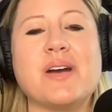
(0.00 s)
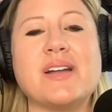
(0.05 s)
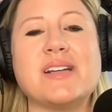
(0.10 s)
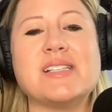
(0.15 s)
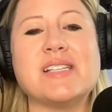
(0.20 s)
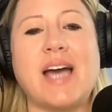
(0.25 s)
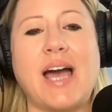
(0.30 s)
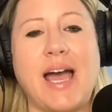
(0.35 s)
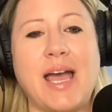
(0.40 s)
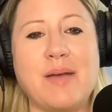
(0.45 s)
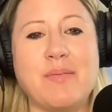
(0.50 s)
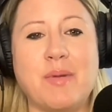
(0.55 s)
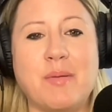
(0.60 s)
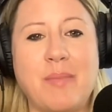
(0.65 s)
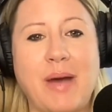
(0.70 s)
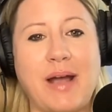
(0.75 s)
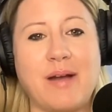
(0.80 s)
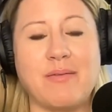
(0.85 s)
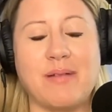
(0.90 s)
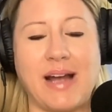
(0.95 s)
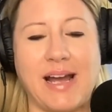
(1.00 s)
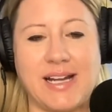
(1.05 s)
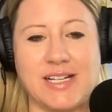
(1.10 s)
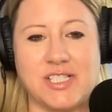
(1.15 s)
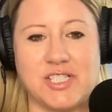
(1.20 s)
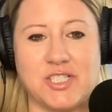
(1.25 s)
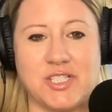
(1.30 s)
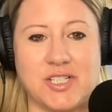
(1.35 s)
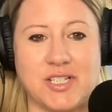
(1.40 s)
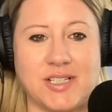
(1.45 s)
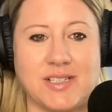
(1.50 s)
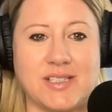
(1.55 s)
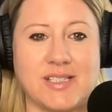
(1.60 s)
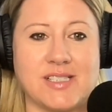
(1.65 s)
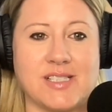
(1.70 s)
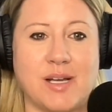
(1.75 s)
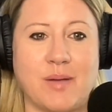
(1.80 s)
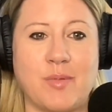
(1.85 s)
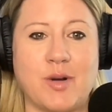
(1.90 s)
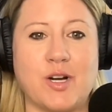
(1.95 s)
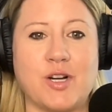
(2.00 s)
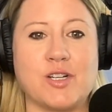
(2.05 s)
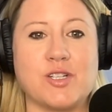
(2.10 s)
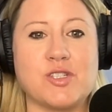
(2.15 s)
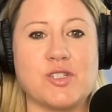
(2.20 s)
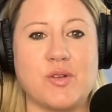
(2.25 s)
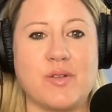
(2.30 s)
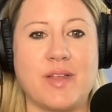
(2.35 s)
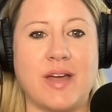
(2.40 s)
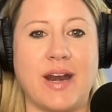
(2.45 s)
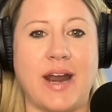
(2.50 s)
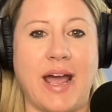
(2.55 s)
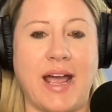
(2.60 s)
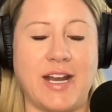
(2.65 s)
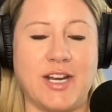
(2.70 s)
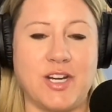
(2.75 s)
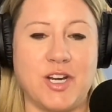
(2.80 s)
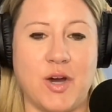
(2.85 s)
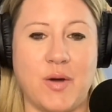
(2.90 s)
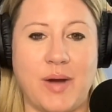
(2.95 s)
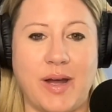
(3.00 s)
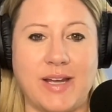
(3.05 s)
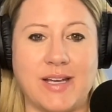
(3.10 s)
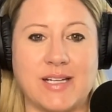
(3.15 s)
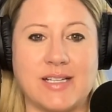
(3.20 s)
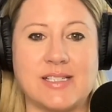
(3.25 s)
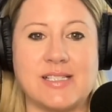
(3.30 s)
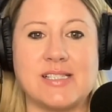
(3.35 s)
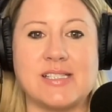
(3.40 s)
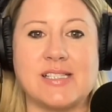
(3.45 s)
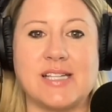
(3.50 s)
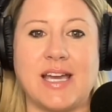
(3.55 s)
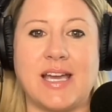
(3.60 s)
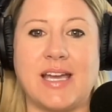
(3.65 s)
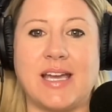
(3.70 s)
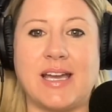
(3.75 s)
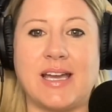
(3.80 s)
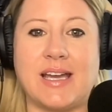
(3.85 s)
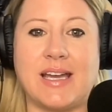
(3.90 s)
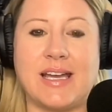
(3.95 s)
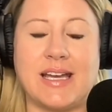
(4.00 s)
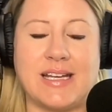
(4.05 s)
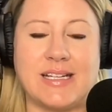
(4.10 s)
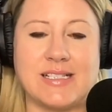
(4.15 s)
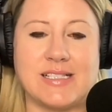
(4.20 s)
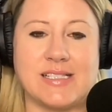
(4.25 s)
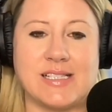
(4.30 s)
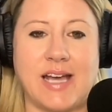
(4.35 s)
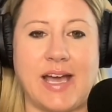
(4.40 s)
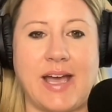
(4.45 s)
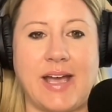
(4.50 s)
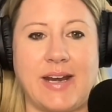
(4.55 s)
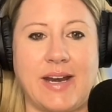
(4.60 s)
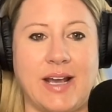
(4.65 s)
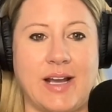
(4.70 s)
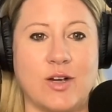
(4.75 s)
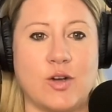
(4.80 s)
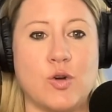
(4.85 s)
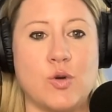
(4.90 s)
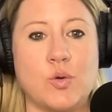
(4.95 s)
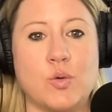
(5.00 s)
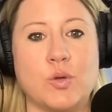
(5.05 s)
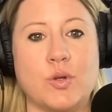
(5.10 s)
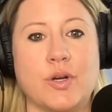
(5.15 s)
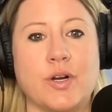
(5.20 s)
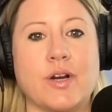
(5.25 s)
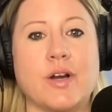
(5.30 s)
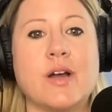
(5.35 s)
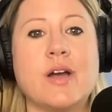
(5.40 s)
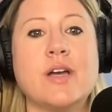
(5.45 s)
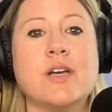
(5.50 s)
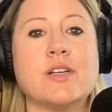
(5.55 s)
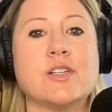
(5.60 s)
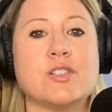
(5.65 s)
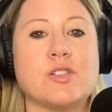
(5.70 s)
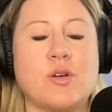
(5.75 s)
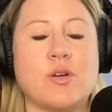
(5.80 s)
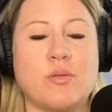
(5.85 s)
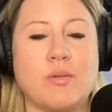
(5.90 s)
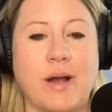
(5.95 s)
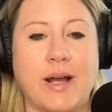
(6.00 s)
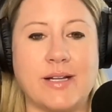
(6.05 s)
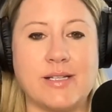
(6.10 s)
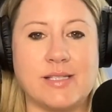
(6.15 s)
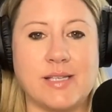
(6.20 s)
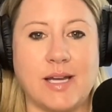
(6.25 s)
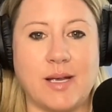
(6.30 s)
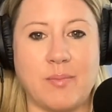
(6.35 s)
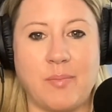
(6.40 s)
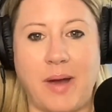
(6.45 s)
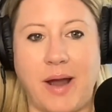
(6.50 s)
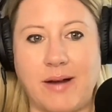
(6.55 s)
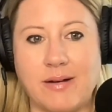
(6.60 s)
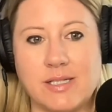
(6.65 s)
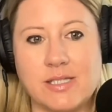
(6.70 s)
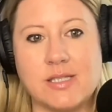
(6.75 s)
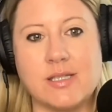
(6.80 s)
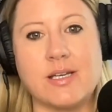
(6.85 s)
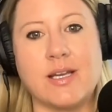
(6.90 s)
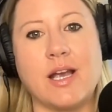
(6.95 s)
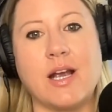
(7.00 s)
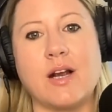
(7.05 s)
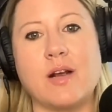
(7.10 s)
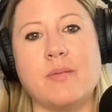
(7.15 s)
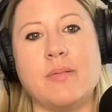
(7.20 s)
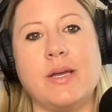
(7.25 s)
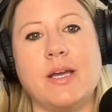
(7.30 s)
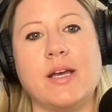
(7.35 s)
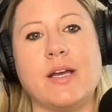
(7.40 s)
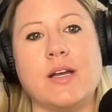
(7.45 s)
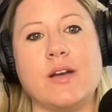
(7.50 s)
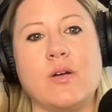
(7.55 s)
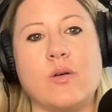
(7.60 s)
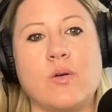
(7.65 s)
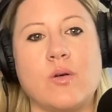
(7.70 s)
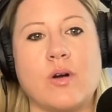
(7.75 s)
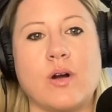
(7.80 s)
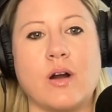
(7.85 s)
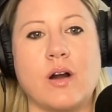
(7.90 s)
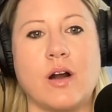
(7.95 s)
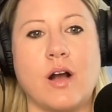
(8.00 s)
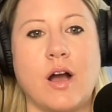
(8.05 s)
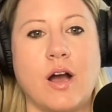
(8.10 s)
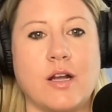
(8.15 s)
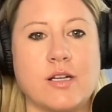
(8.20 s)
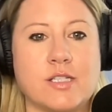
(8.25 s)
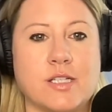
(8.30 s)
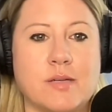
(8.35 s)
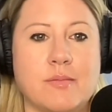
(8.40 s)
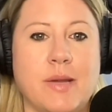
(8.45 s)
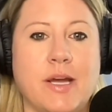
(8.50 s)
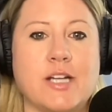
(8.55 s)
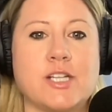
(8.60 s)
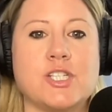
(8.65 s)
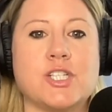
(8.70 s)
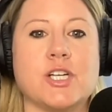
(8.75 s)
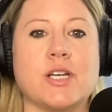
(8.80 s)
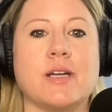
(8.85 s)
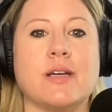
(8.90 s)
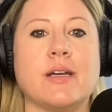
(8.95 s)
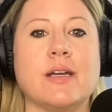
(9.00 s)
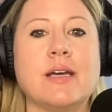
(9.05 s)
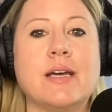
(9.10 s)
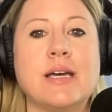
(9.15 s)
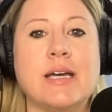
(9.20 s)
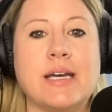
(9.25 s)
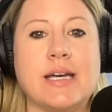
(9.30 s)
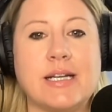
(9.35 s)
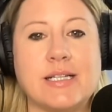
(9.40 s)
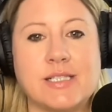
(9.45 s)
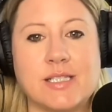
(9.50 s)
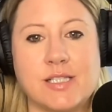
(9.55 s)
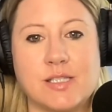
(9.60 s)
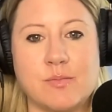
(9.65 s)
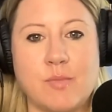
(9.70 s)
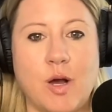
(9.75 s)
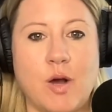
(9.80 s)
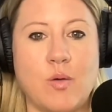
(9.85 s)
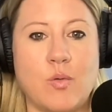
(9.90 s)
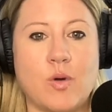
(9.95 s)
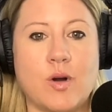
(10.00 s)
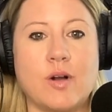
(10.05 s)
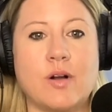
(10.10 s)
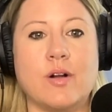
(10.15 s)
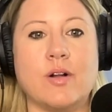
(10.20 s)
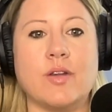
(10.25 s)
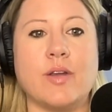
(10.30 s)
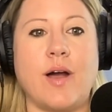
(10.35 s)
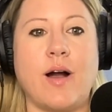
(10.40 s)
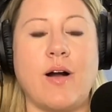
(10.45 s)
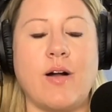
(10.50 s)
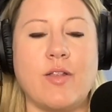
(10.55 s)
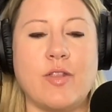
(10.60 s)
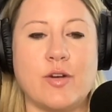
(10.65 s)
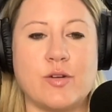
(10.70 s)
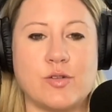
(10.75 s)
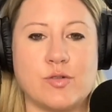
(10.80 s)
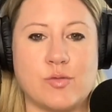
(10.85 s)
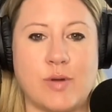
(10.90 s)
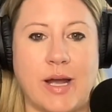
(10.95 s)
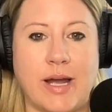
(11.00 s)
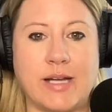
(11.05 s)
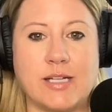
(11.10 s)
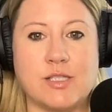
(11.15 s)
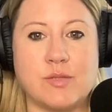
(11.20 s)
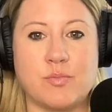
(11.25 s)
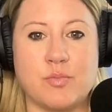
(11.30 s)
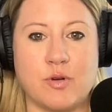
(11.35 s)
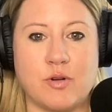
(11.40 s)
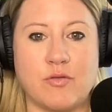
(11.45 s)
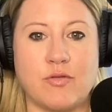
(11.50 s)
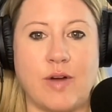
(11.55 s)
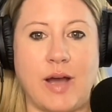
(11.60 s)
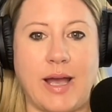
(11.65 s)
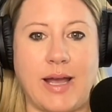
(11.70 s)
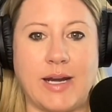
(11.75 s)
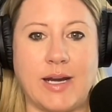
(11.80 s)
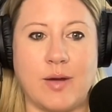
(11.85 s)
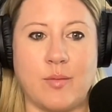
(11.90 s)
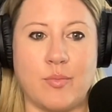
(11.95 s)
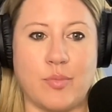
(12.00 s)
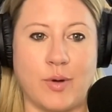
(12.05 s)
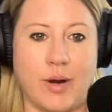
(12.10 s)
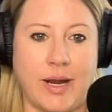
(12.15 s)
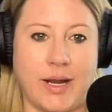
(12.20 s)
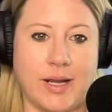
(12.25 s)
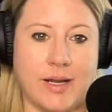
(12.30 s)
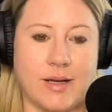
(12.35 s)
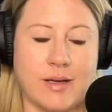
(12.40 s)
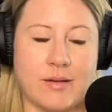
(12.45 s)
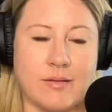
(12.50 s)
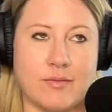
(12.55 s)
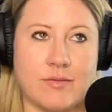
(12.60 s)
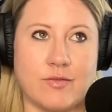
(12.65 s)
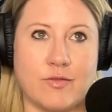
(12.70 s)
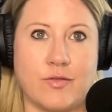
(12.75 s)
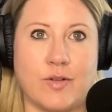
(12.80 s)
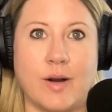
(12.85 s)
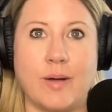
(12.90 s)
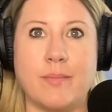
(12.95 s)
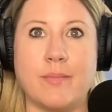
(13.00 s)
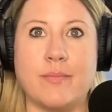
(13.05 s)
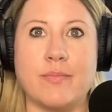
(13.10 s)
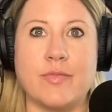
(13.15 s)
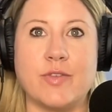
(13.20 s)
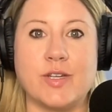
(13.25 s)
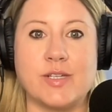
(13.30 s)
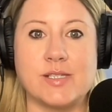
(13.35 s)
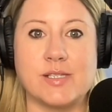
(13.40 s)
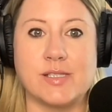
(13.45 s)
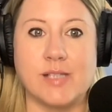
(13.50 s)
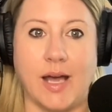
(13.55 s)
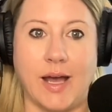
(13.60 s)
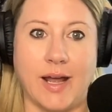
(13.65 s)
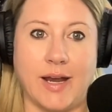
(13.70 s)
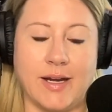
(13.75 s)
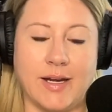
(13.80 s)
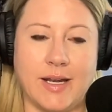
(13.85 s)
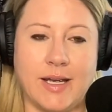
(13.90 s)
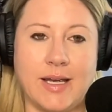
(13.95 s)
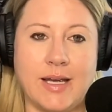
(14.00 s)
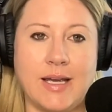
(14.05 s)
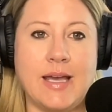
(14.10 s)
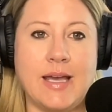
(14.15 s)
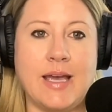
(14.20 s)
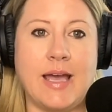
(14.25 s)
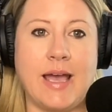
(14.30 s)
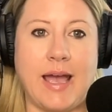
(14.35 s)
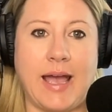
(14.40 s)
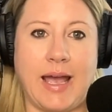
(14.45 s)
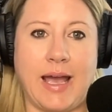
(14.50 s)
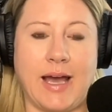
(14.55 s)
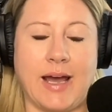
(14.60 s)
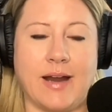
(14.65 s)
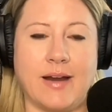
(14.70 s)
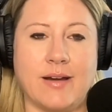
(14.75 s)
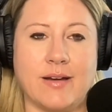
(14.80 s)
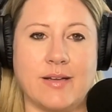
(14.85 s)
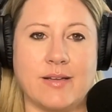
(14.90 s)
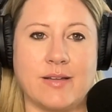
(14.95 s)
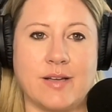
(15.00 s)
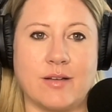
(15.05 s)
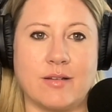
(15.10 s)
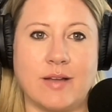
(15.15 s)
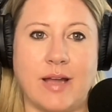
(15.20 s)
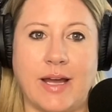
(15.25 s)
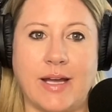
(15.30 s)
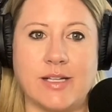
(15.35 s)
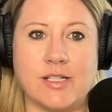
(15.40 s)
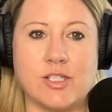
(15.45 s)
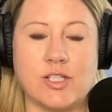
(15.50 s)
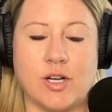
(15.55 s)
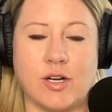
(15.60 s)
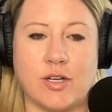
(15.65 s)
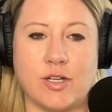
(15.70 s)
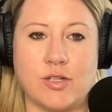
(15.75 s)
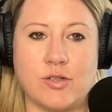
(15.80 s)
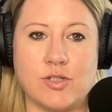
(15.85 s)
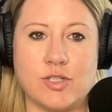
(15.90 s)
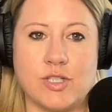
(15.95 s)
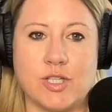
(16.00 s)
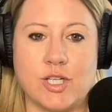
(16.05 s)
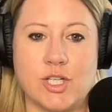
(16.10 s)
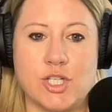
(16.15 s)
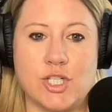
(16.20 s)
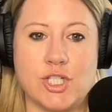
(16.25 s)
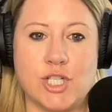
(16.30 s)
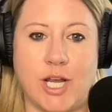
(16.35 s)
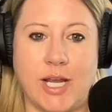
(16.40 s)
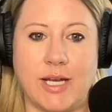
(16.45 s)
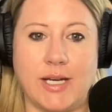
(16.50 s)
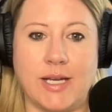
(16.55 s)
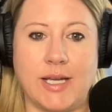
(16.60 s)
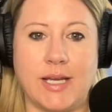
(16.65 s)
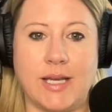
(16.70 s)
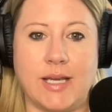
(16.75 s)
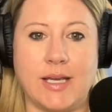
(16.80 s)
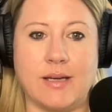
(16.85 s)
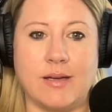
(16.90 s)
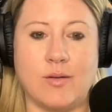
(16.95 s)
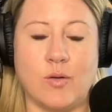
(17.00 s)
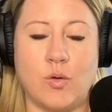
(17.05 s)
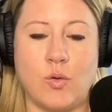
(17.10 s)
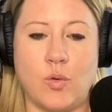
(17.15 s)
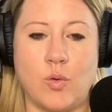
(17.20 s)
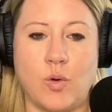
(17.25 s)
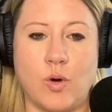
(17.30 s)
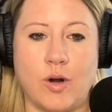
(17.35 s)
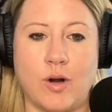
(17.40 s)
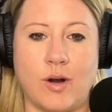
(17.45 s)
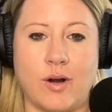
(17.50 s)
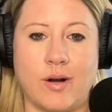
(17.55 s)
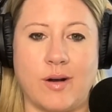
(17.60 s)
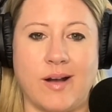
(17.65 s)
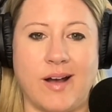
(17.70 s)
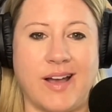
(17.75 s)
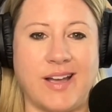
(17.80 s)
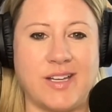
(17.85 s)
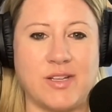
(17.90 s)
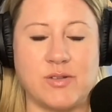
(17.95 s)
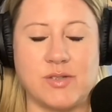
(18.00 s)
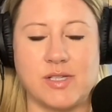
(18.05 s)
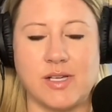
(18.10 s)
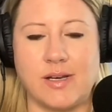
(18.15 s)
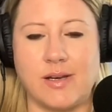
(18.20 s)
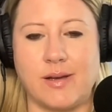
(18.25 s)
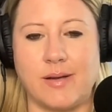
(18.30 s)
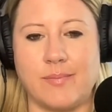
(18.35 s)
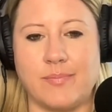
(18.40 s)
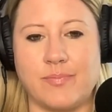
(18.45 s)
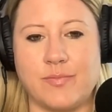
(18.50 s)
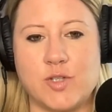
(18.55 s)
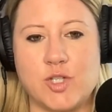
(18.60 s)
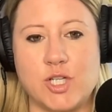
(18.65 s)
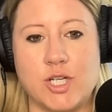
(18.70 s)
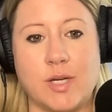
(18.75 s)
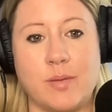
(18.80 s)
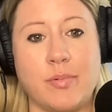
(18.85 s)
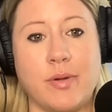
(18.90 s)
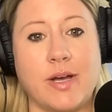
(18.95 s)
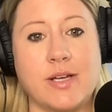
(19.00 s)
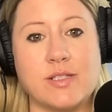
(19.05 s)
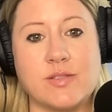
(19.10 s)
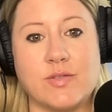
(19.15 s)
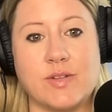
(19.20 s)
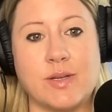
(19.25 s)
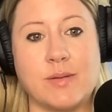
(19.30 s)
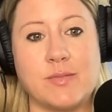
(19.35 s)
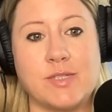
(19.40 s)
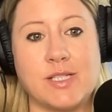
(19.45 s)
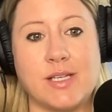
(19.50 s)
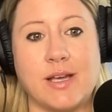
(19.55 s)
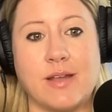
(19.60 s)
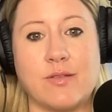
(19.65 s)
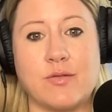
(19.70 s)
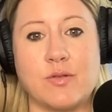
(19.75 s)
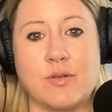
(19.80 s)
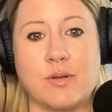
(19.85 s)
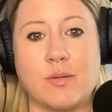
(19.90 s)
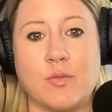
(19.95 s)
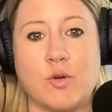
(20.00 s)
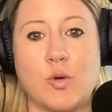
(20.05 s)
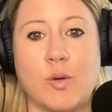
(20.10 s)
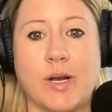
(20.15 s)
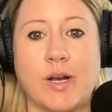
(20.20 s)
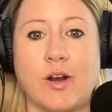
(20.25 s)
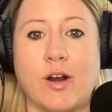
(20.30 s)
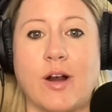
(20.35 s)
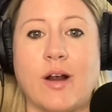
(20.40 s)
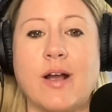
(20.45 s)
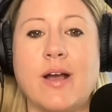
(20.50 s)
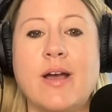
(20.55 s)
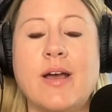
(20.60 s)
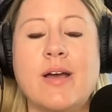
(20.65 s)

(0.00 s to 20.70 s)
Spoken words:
time my rides during the summer so that I know I can stay inside and cooler. So rides like Pirates of the Caribbean or Haunted Mansion, It's a Small World, all those rides provide a break from the sun, and their lines are usually shady, or I use a Genie Plus for them to get through them quicker.